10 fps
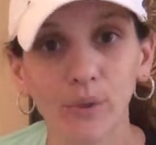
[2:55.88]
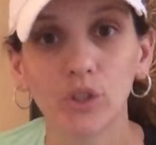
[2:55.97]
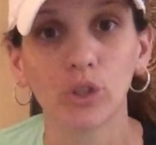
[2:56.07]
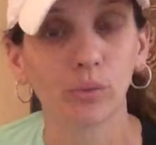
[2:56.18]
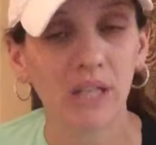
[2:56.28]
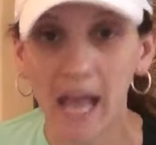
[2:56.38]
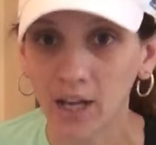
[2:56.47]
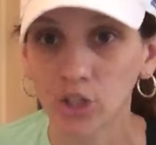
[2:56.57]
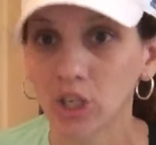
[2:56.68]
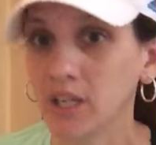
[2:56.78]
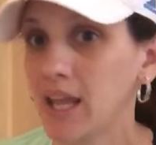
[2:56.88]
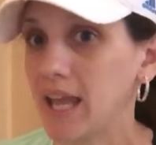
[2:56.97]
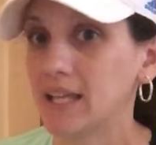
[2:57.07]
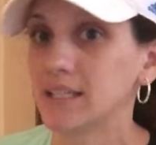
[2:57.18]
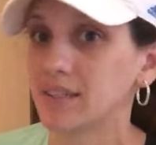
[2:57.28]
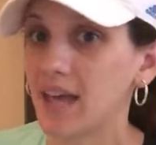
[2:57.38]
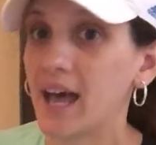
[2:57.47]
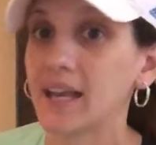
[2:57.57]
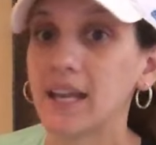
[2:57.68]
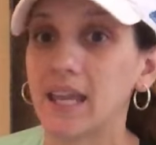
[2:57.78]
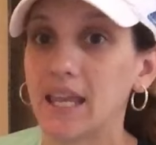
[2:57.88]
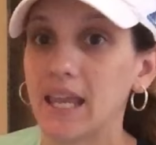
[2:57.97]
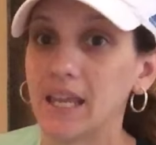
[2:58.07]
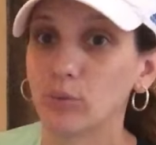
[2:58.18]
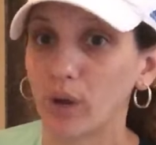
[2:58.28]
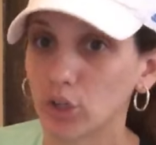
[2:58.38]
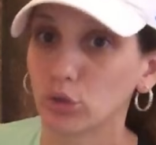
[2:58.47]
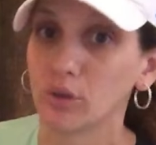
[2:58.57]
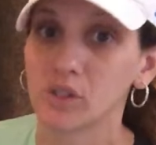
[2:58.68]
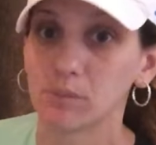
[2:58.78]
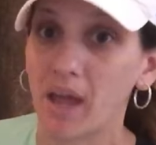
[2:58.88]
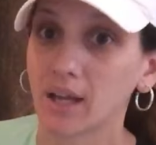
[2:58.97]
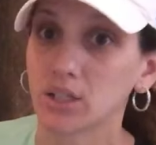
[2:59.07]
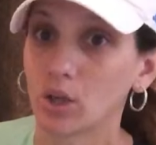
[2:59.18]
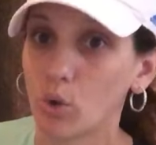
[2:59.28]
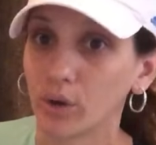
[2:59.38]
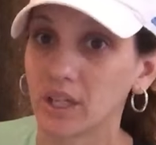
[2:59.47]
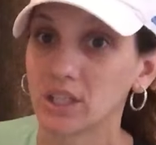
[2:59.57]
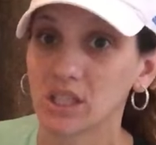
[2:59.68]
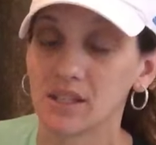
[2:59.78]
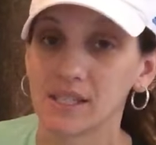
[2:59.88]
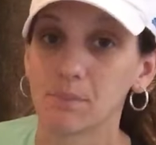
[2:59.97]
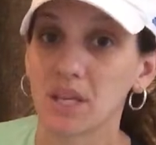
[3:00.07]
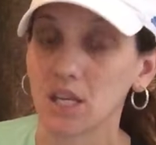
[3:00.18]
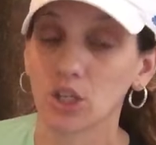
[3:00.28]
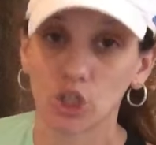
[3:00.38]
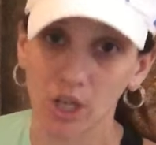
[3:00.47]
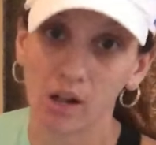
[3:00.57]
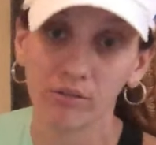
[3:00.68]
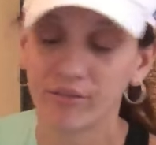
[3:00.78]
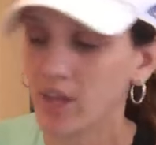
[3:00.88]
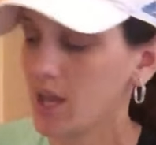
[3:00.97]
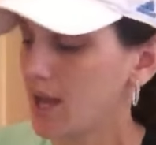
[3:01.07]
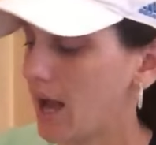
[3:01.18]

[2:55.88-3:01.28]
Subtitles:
was your reaction, and that in retrospect, according to this being a shelf,